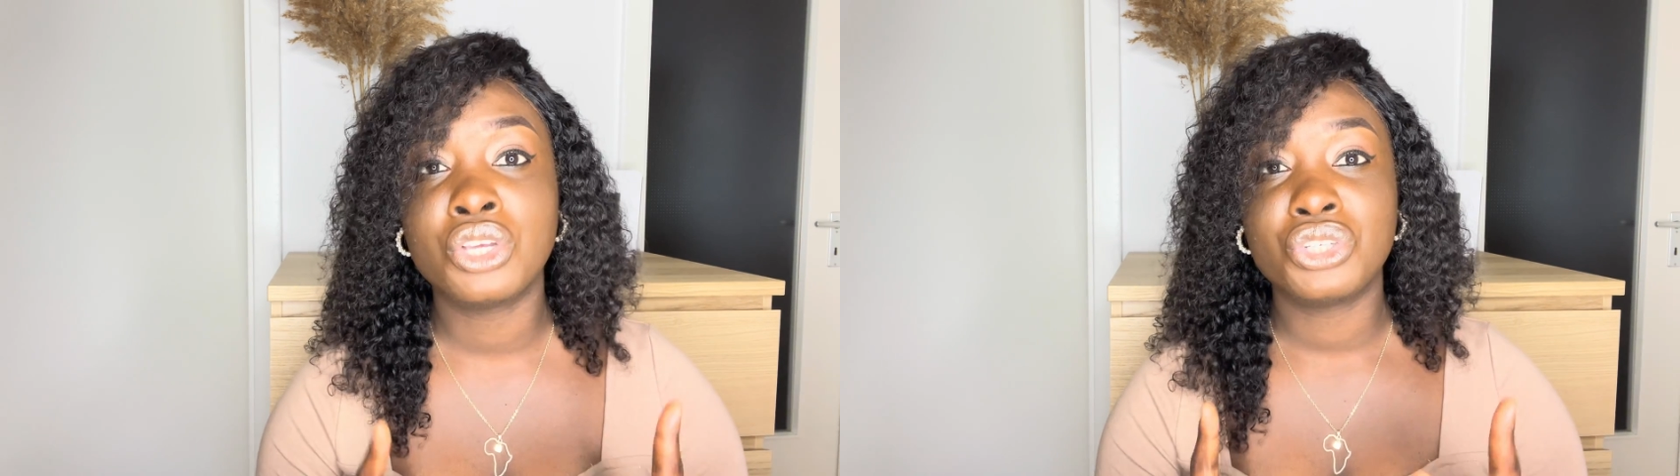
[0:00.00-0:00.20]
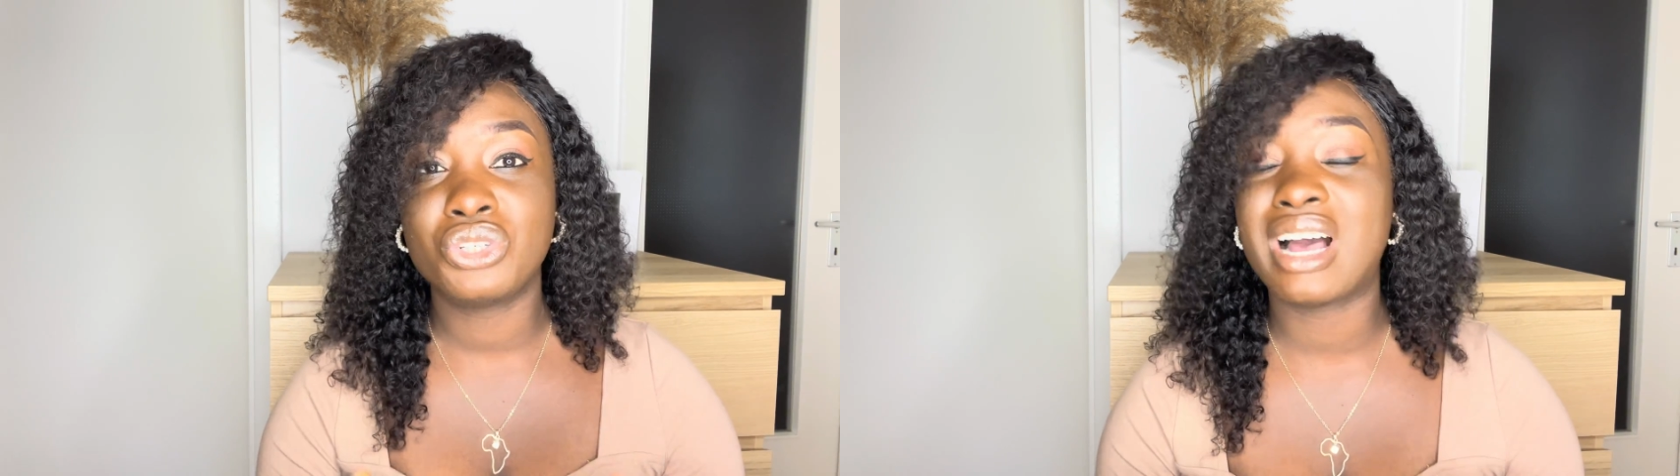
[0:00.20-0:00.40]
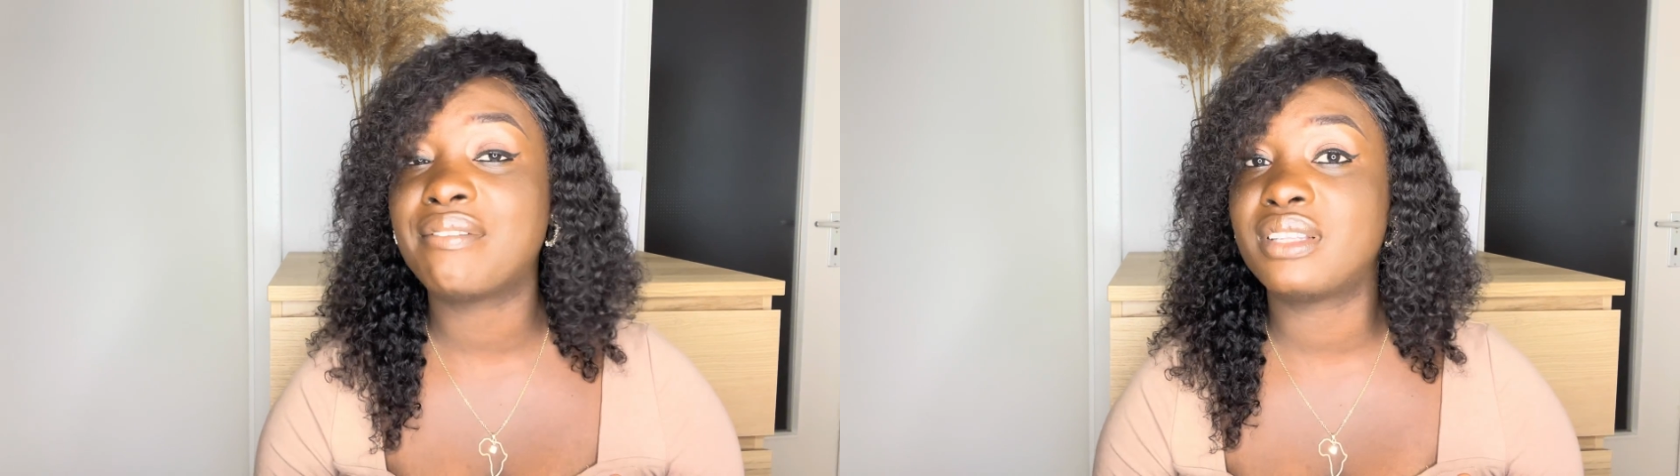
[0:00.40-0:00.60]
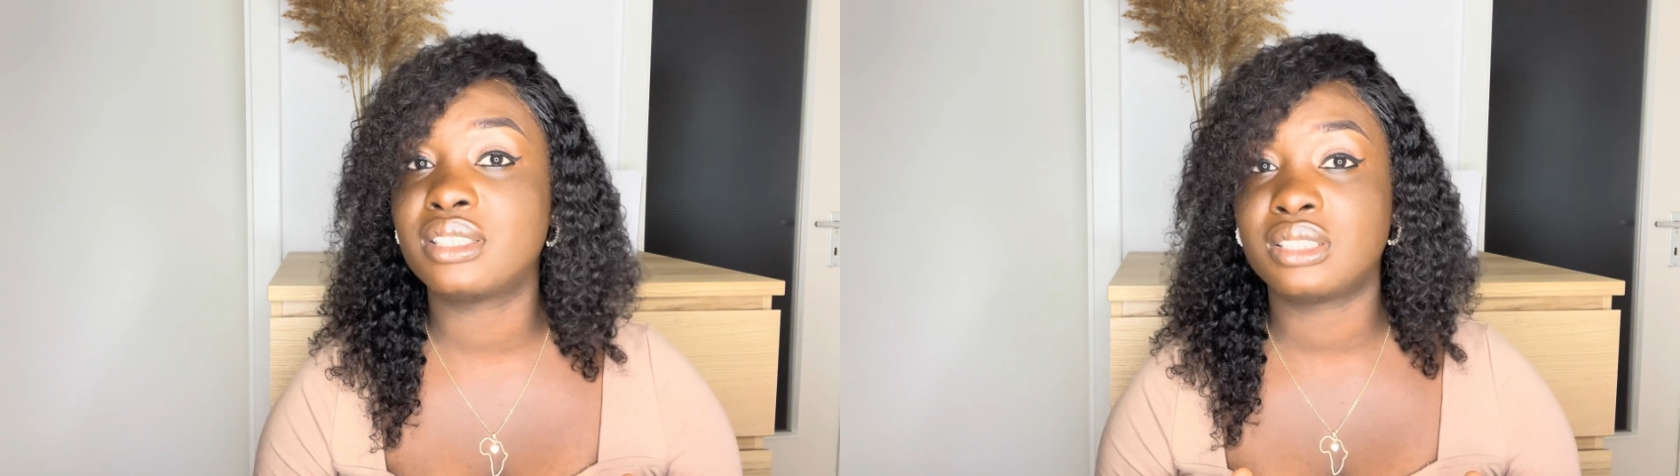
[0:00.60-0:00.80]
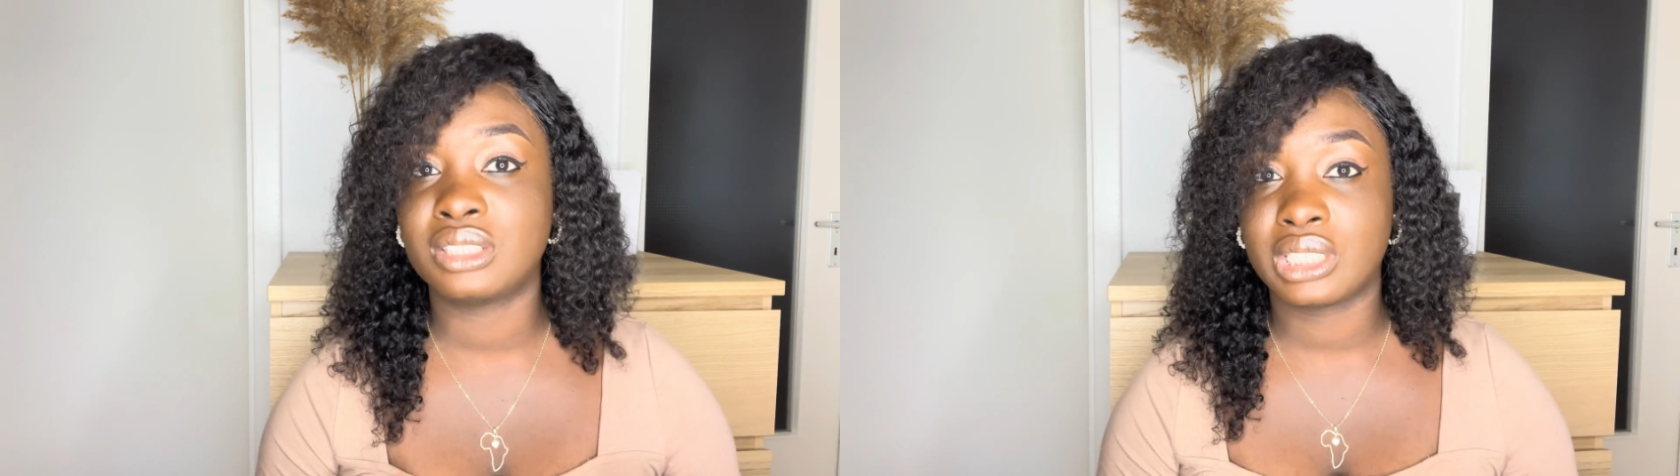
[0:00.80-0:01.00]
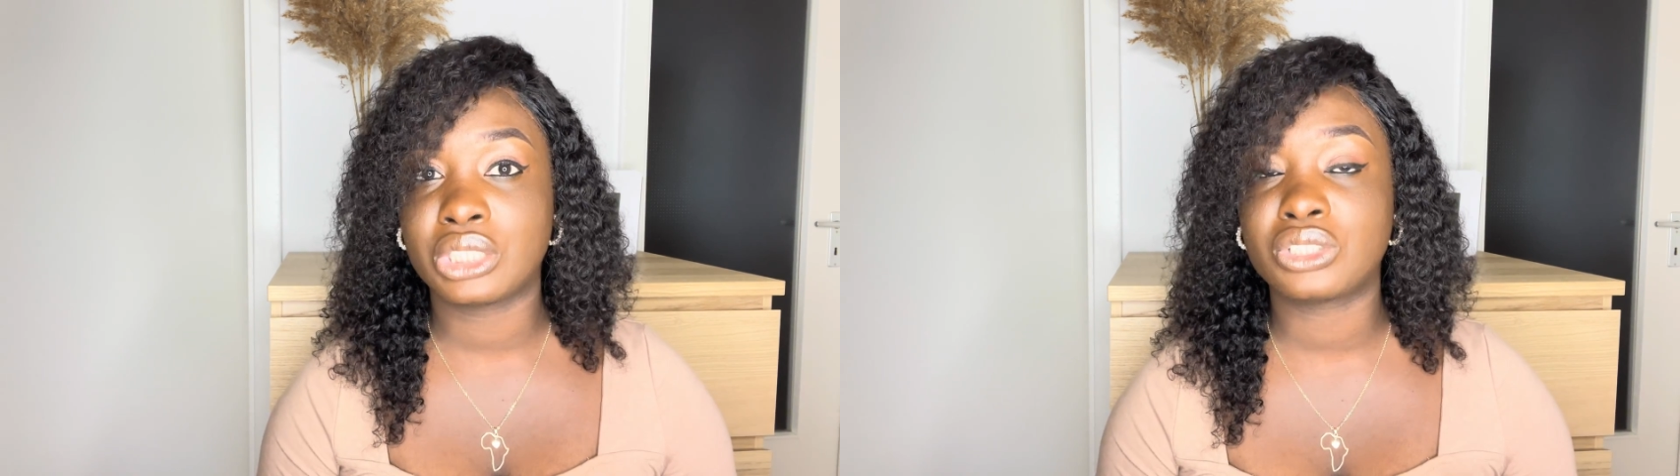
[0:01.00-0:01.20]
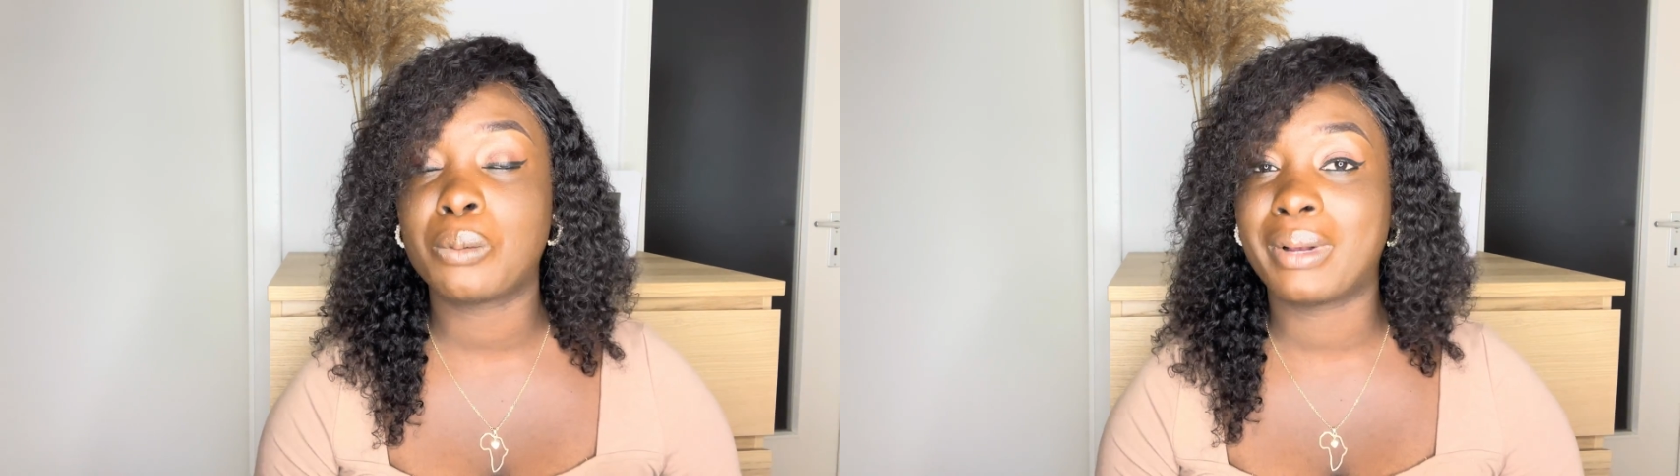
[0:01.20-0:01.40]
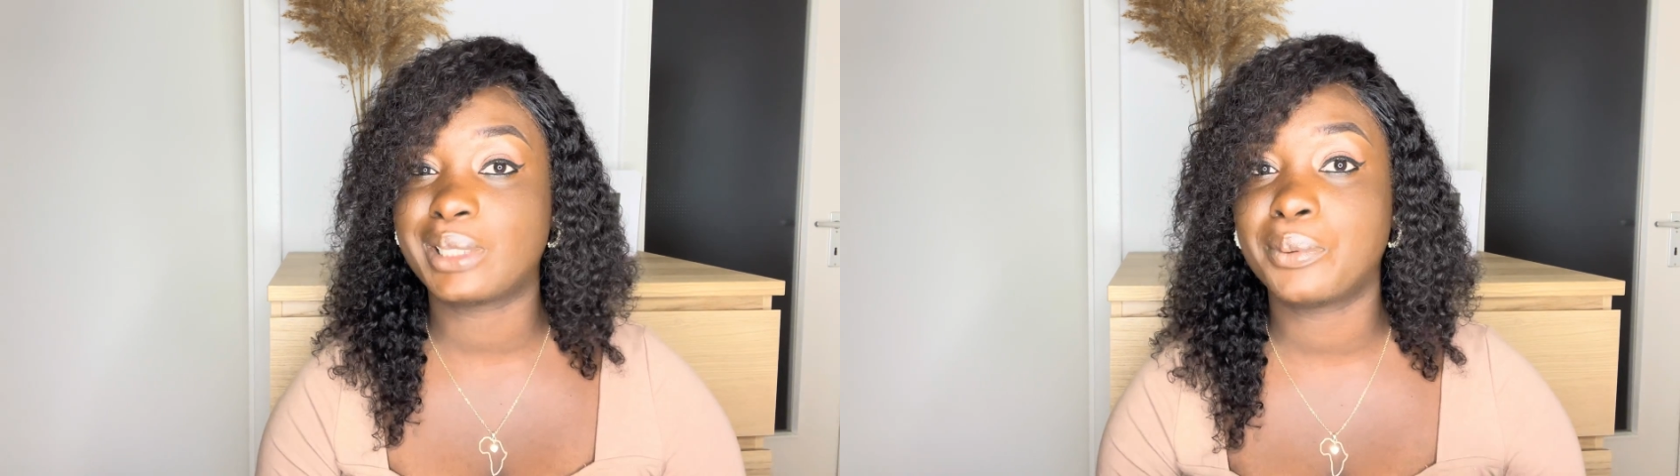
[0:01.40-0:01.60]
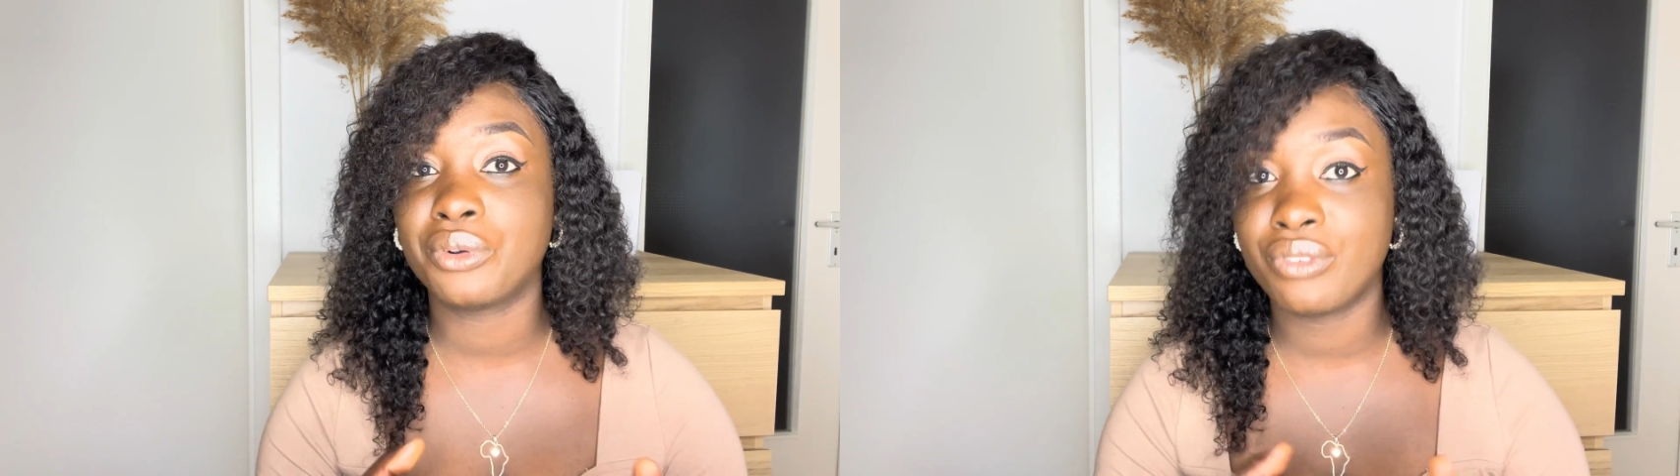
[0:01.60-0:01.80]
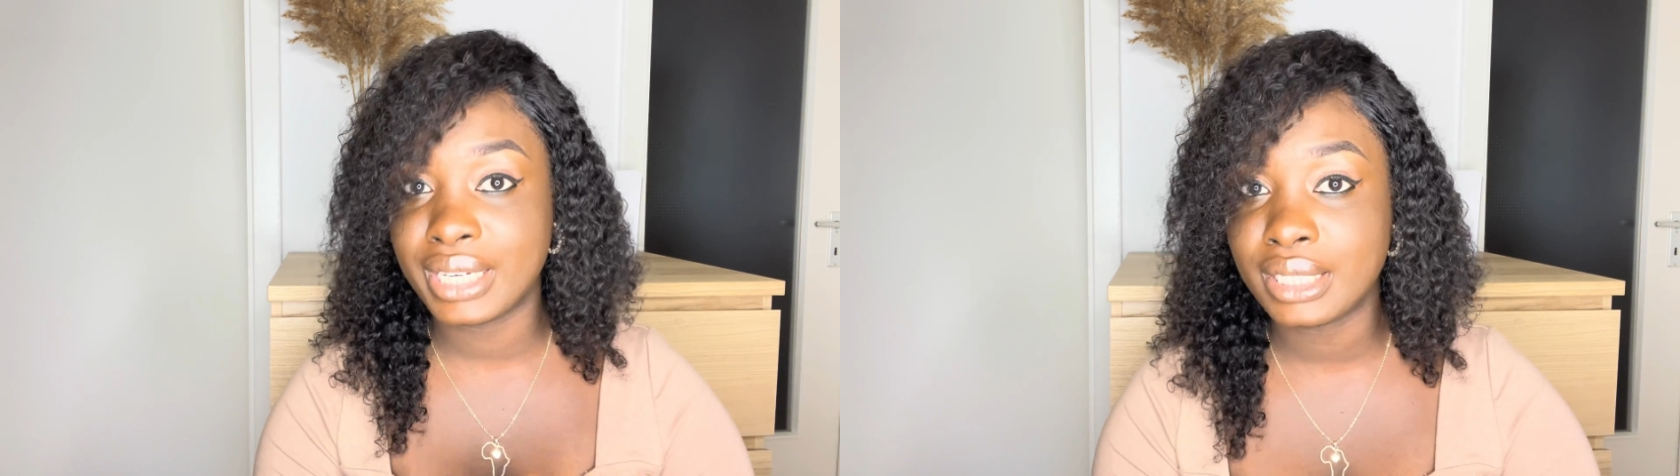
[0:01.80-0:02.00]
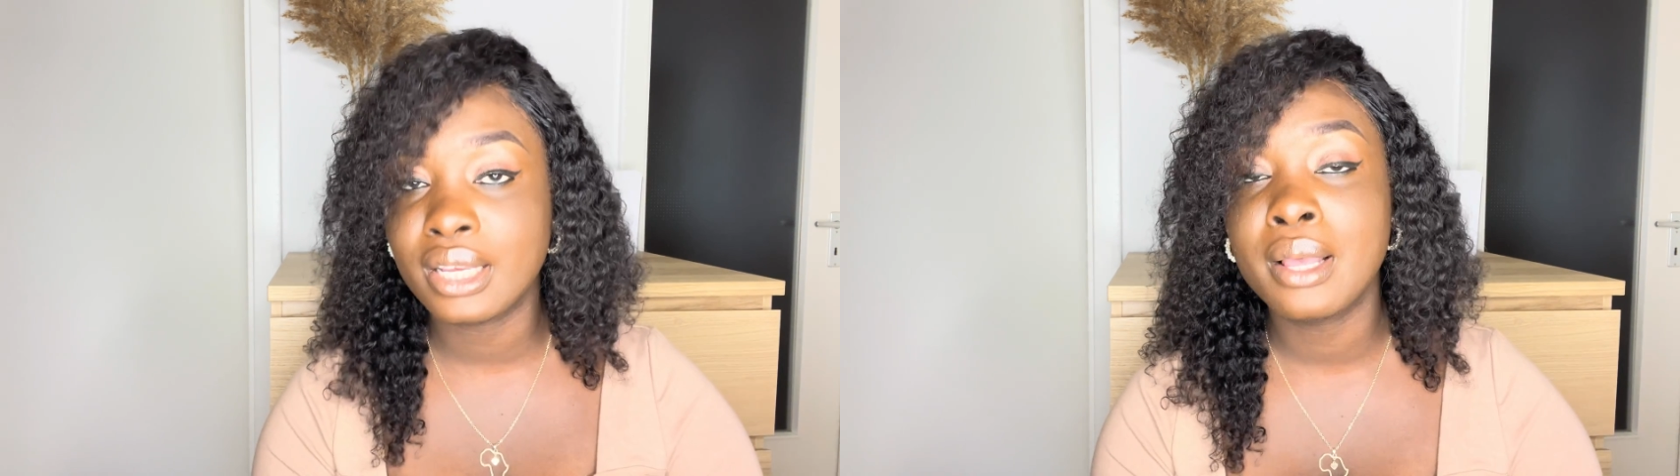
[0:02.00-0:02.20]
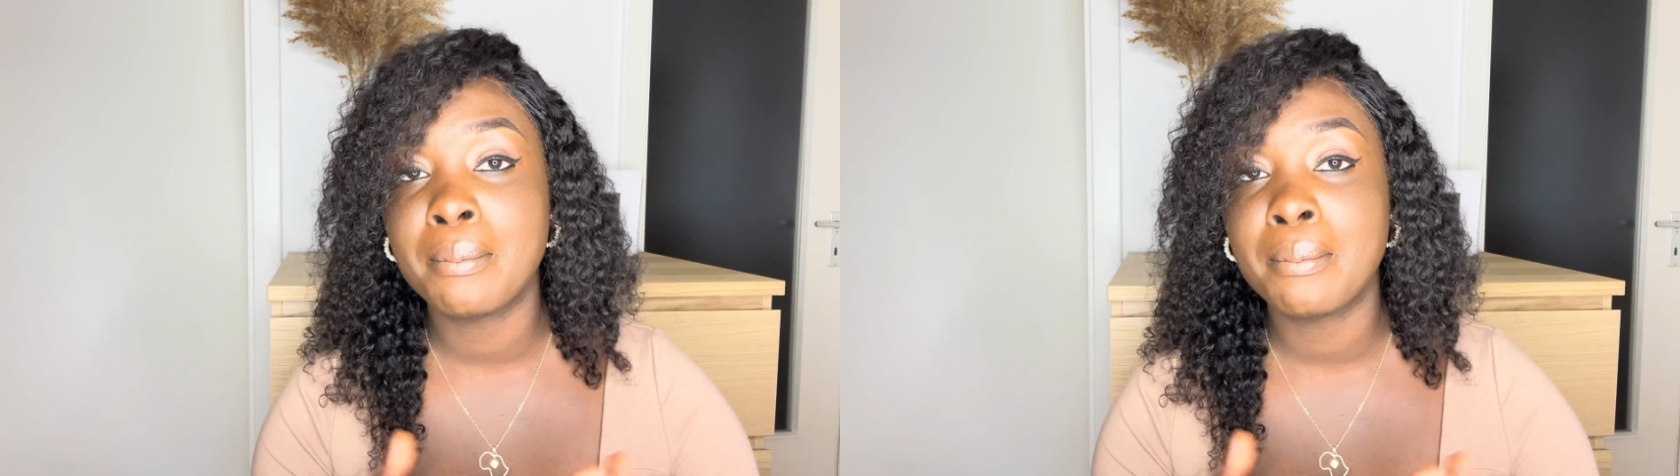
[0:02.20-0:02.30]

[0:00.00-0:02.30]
you have this international passport ready